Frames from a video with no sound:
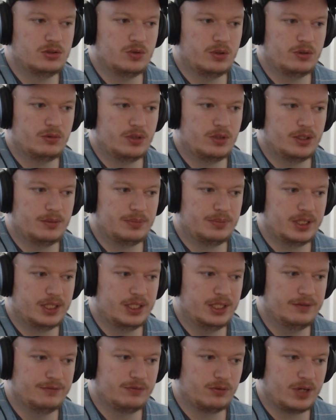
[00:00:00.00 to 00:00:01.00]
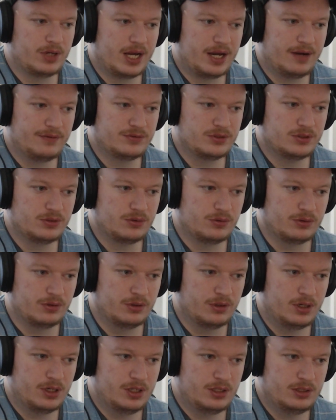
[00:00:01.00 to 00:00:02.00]
do I want to play e4 after or
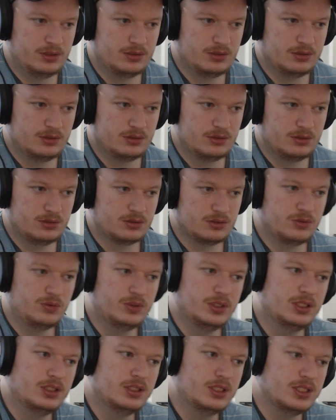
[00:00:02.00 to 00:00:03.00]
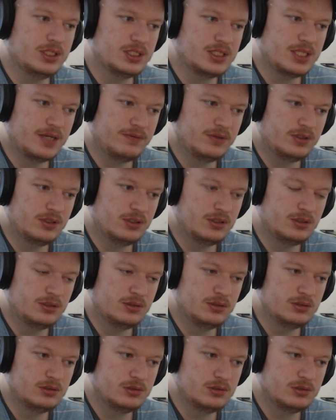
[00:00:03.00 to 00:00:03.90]
not? Queen d7.